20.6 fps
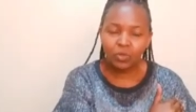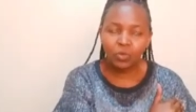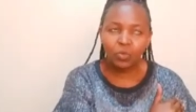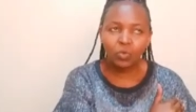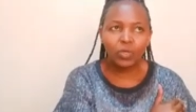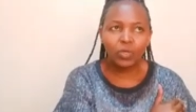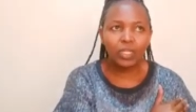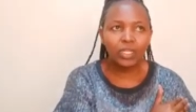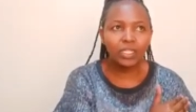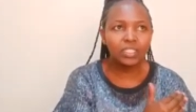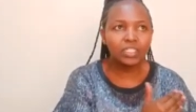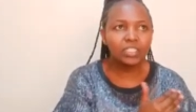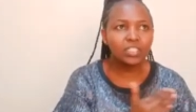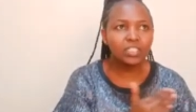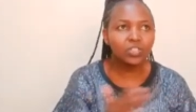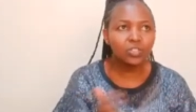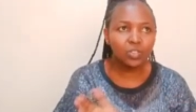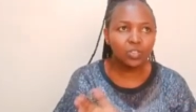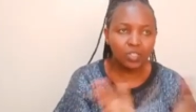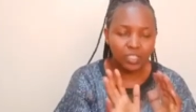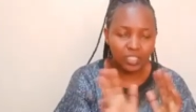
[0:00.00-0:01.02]
Well, it is
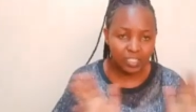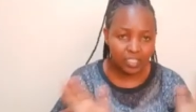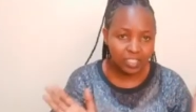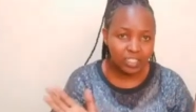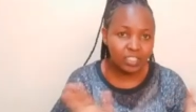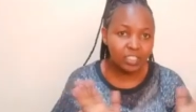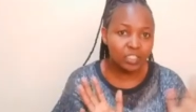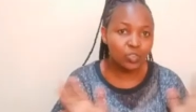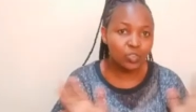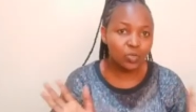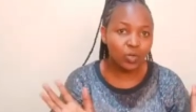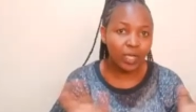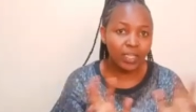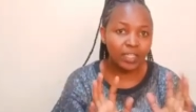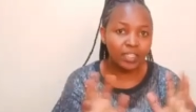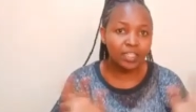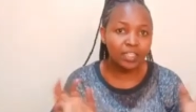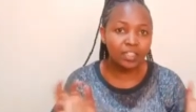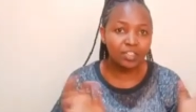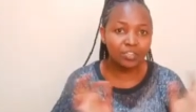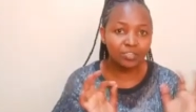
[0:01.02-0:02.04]
not easy to
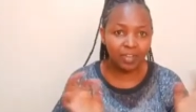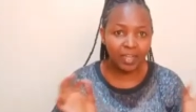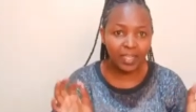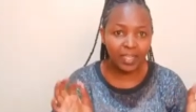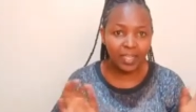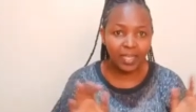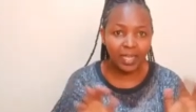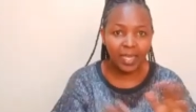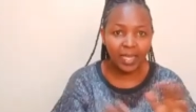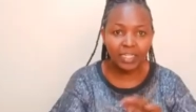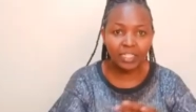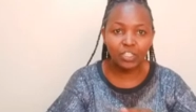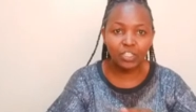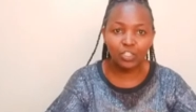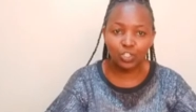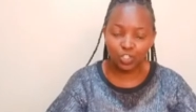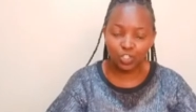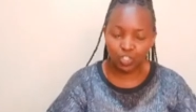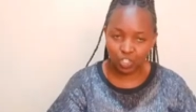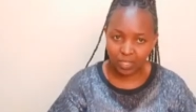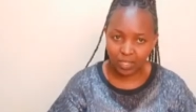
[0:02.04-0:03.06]
identify a
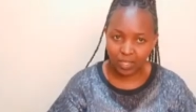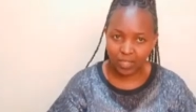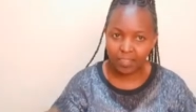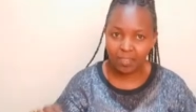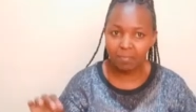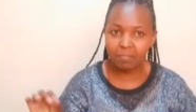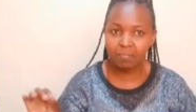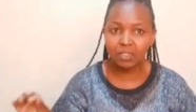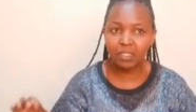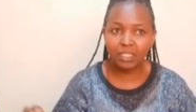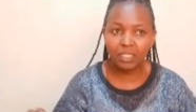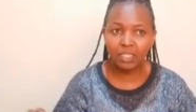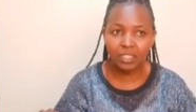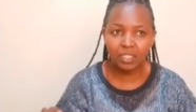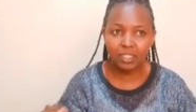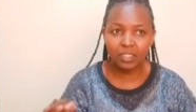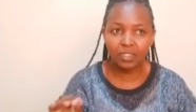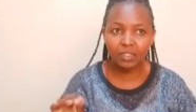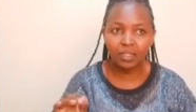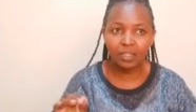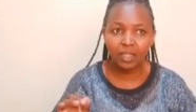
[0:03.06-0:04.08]
niche at the
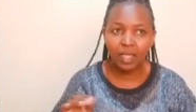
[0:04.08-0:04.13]
beginning,